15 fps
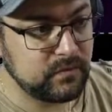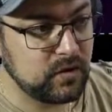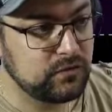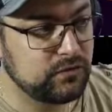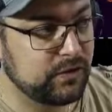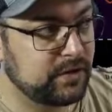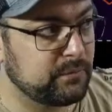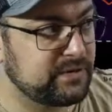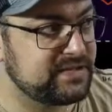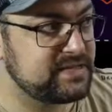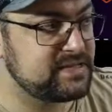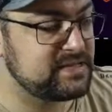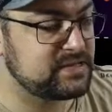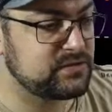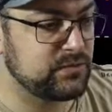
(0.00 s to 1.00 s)
So hitting
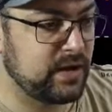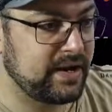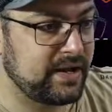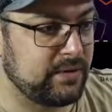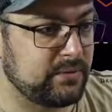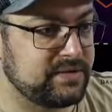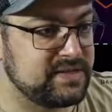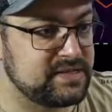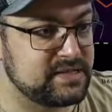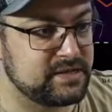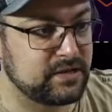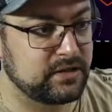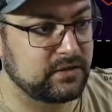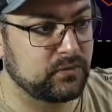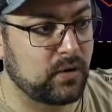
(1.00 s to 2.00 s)
resistance, right? Hitting resistance
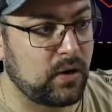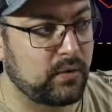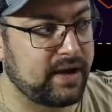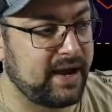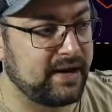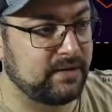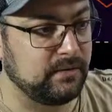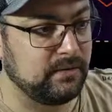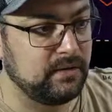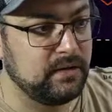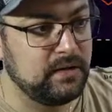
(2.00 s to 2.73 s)
on this 4-hour candle.